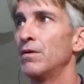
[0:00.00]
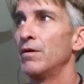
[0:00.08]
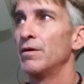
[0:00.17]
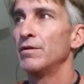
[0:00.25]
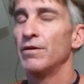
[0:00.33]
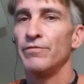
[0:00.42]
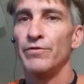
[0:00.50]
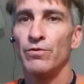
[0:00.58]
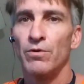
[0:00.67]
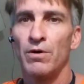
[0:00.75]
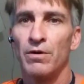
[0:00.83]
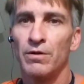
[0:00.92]
I love you
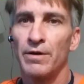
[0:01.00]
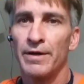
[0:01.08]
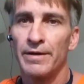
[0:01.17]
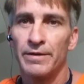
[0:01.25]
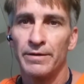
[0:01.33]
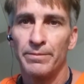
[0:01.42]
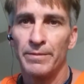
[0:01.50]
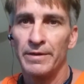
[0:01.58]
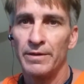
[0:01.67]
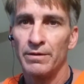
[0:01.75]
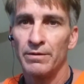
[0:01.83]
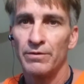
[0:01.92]
all. I didn't
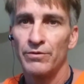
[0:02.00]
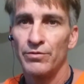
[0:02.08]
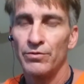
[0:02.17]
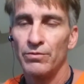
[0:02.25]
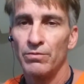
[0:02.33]
mean to